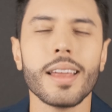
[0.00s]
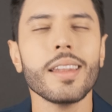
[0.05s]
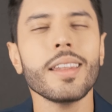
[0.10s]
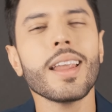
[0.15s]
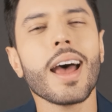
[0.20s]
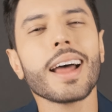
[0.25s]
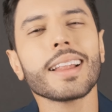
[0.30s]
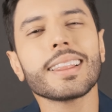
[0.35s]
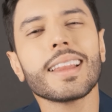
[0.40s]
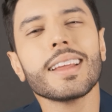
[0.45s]

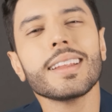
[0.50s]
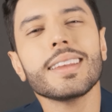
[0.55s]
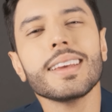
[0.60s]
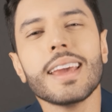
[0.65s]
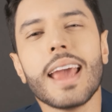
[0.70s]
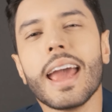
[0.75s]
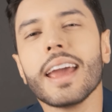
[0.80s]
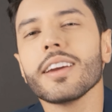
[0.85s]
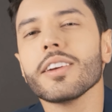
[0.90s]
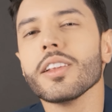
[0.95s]
not that
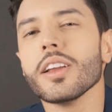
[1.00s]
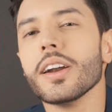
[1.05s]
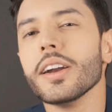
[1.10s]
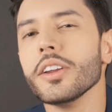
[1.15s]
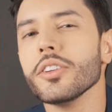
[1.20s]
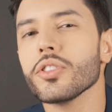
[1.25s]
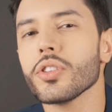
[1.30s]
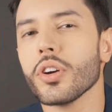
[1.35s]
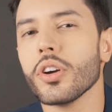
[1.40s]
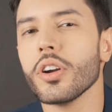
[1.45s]
the Angular
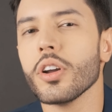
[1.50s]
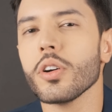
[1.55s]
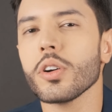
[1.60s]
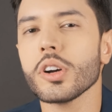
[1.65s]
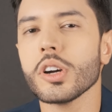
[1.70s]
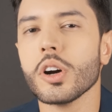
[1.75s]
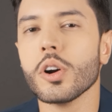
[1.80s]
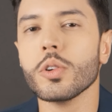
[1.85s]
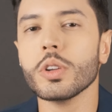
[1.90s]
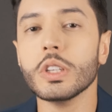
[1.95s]
internal
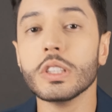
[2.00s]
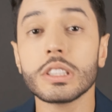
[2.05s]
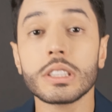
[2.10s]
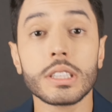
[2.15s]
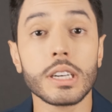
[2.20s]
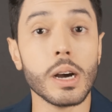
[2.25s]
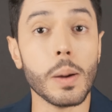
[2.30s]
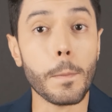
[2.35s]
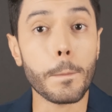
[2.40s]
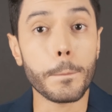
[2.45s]
code is
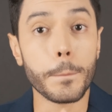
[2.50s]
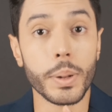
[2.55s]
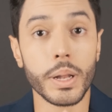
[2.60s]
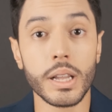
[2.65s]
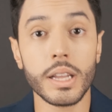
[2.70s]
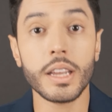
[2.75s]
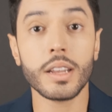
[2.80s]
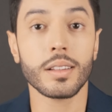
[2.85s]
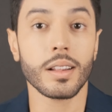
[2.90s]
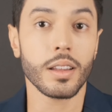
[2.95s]

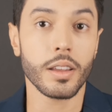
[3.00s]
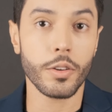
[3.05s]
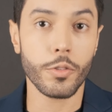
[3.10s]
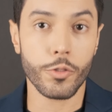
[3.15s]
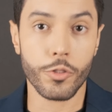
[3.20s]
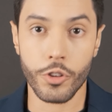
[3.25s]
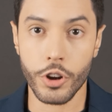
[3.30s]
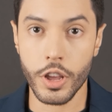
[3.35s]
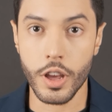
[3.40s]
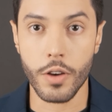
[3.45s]
completely
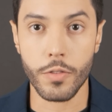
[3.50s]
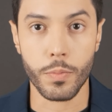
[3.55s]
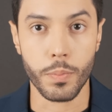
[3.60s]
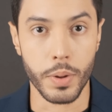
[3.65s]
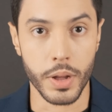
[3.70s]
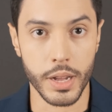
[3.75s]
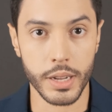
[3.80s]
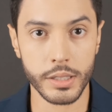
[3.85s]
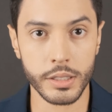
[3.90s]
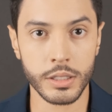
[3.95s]
free of
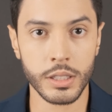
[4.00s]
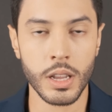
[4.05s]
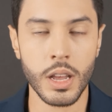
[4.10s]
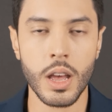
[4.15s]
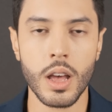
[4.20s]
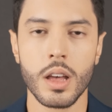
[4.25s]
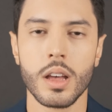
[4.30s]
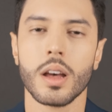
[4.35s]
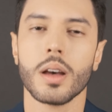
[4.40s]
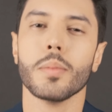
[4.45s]
bugs,
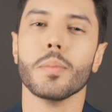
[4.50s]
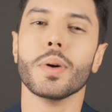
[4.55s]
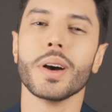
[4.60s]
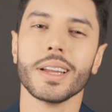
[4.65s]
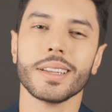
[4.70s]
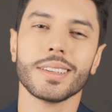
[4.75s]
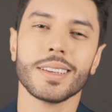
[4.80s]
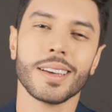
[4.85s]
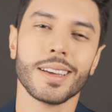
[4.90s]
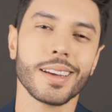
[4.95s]

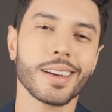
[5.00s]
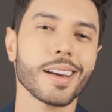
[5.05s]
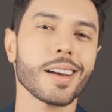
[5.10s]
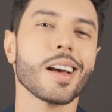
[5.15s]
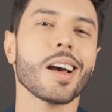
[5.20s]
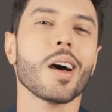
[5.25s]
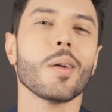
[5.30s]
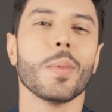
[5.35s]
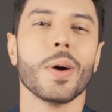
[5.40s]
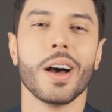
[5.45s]
but
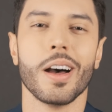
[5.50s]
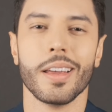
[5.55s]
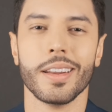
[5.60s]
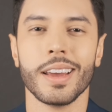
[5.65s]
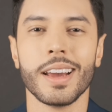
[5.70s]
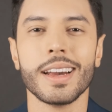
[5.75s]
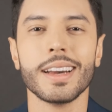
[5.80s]
come on,